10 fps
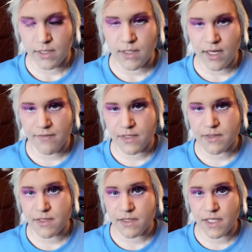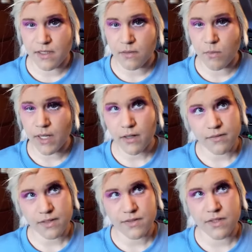Obviously, daily wear,
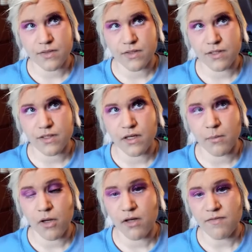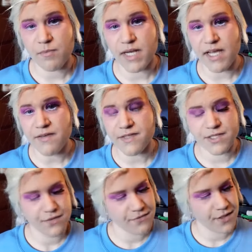these things are going to come off, but I have a
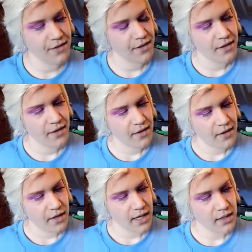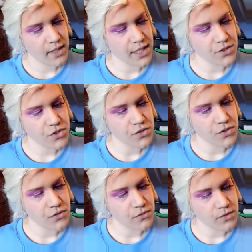different eyelash
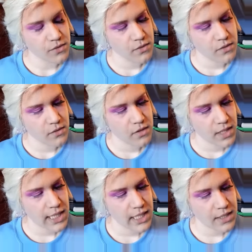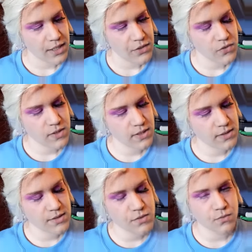glue, and in using
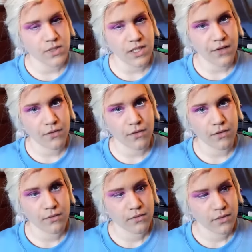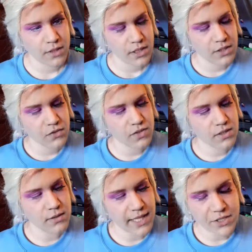this with the other, and using
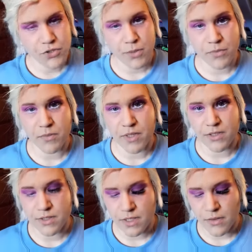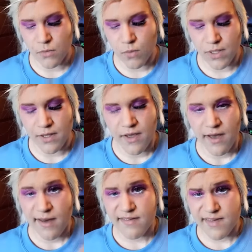the lash grip compared to the other one,
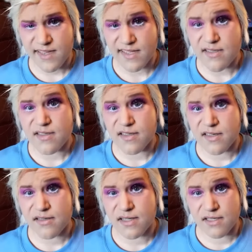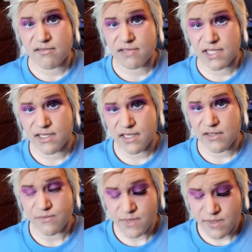I find this, you
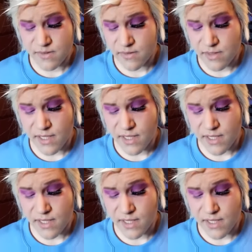know, the